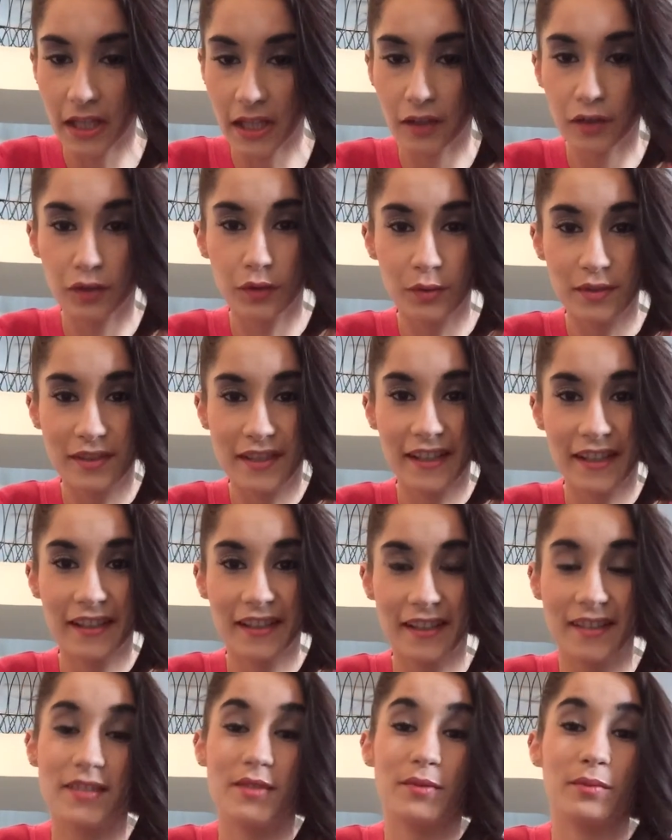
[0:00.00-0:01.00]

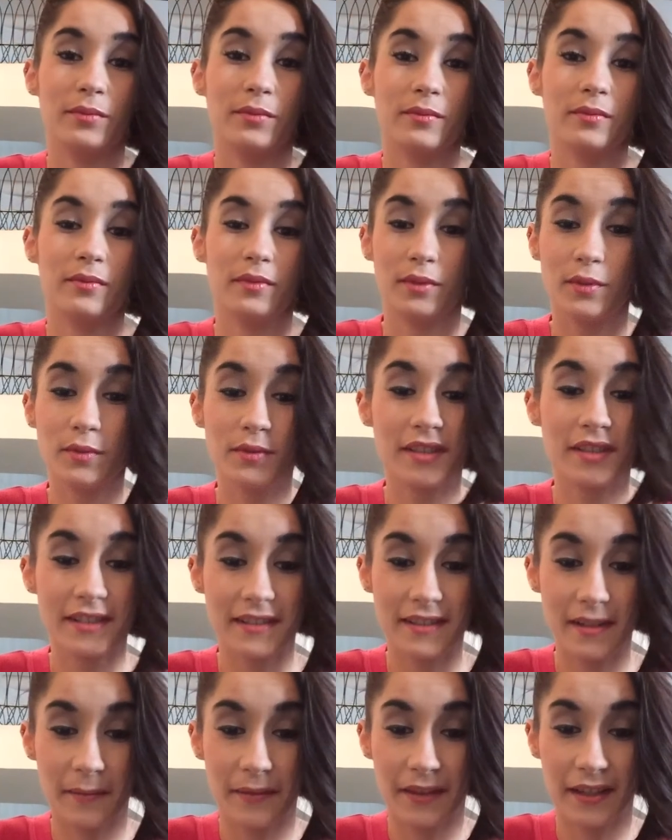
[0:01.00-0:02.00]
Losing
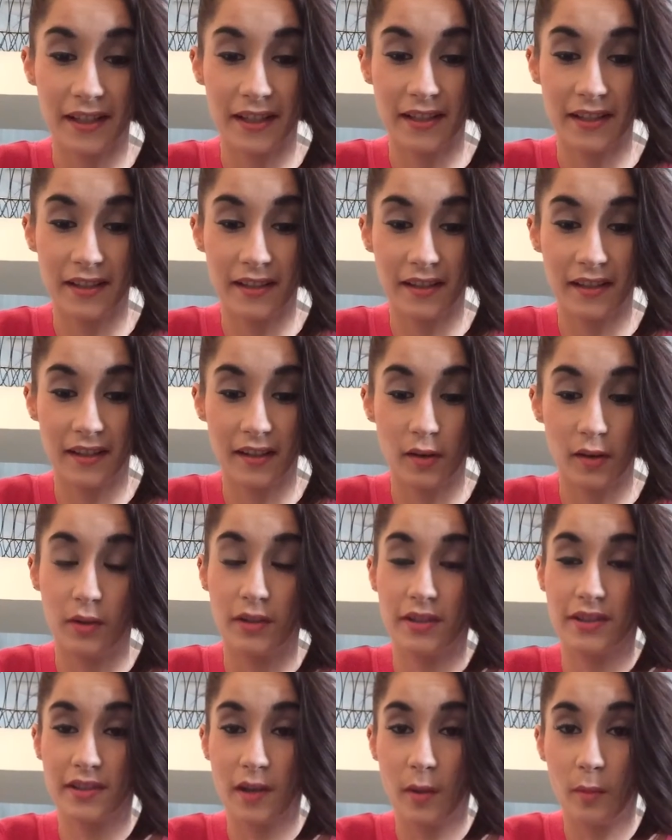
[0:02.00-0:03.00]
something or
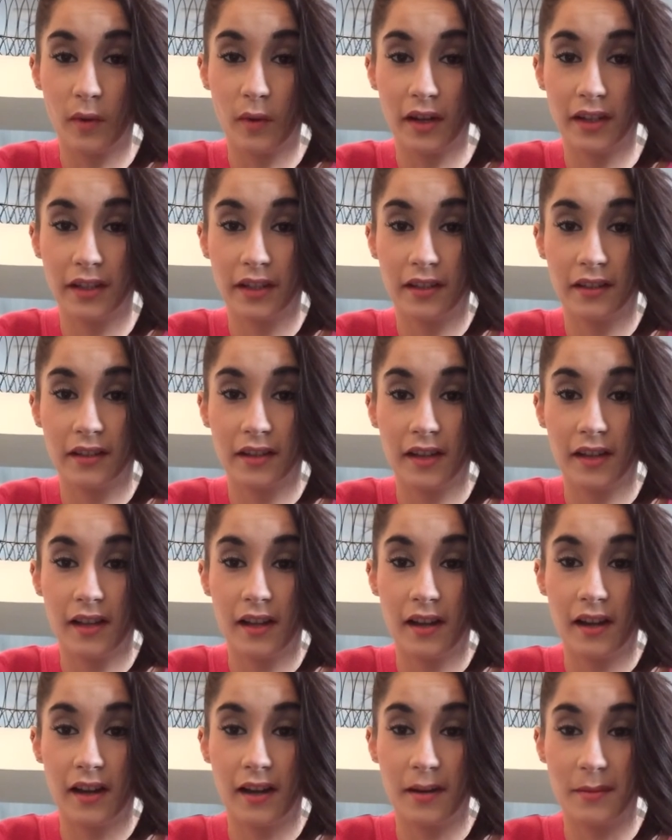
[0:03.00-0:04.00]
someone
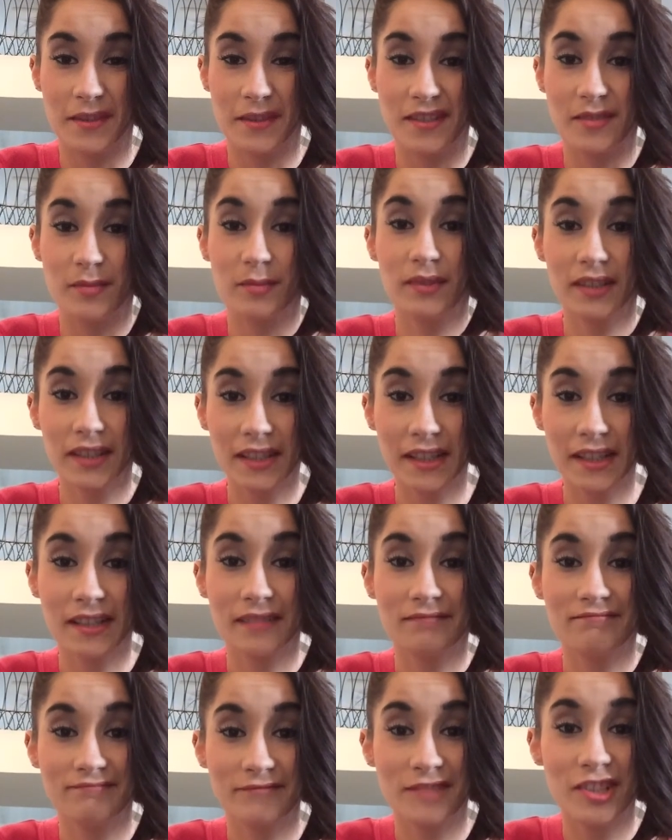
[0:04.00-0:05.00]
is really
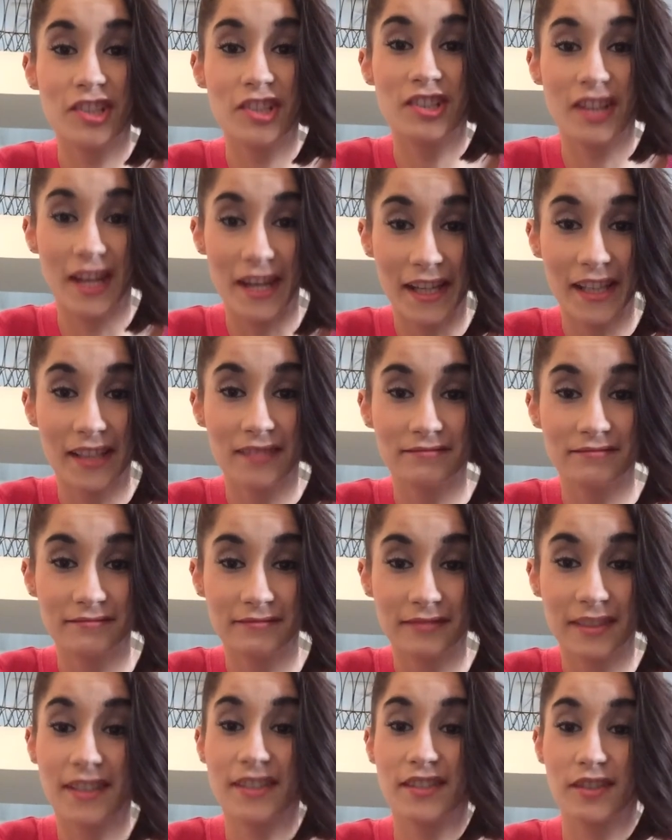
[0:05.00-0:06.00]
shitty.
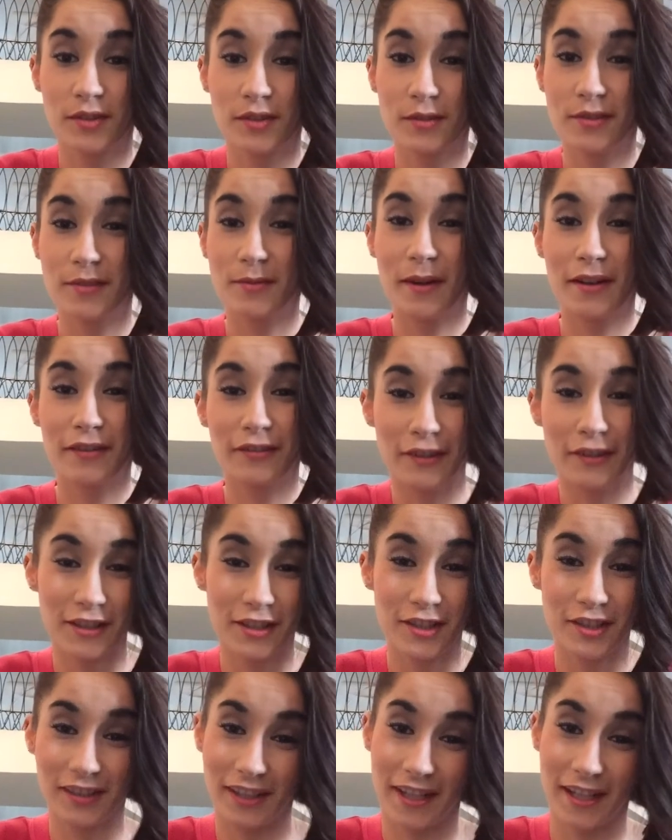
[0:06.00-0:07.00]
Excuse my
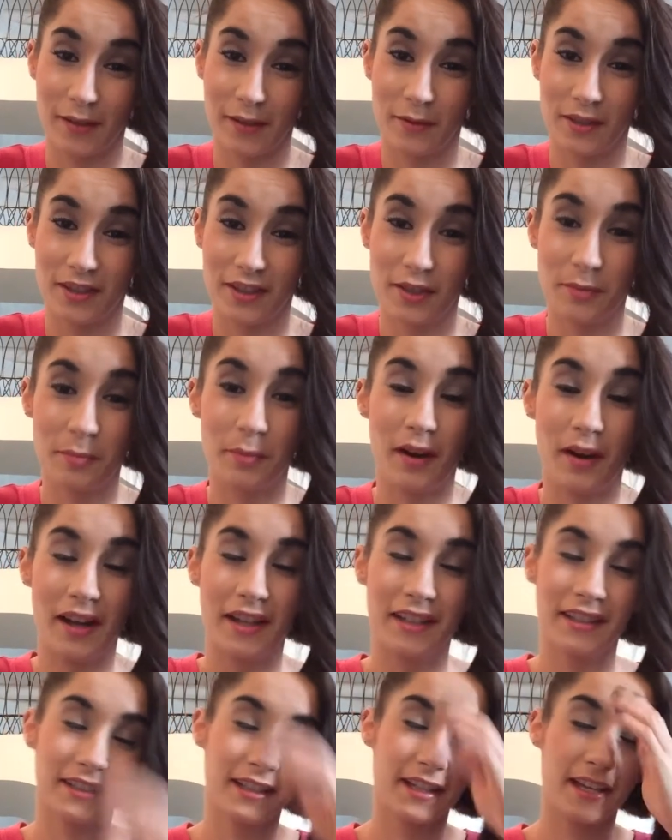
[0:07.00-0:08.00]
French language,
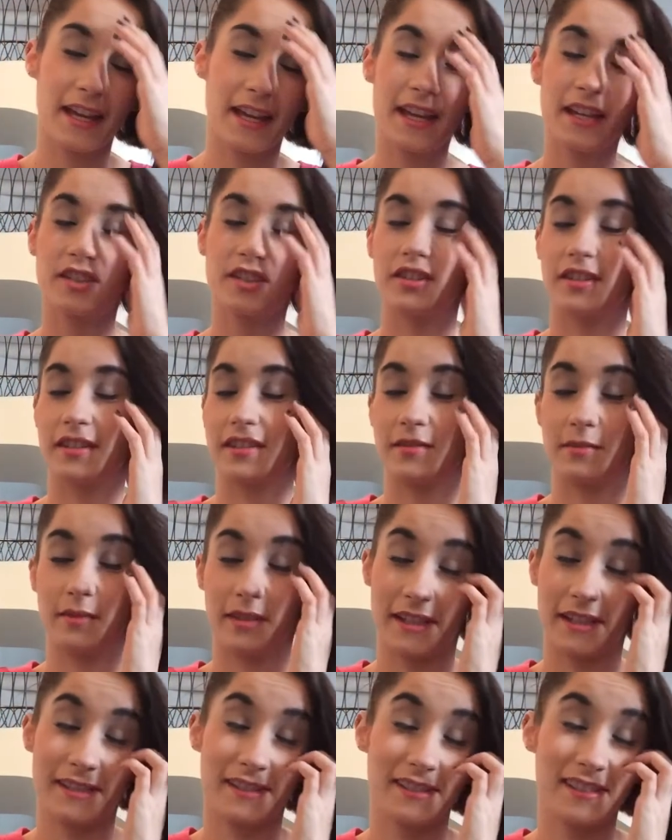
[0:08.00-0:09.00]
but it just
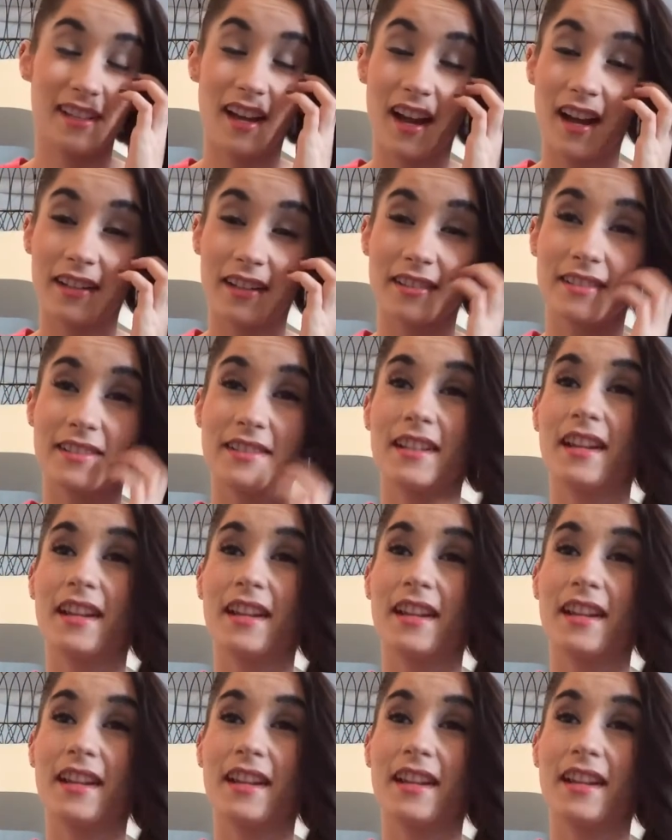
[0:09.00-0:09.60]
really sucks.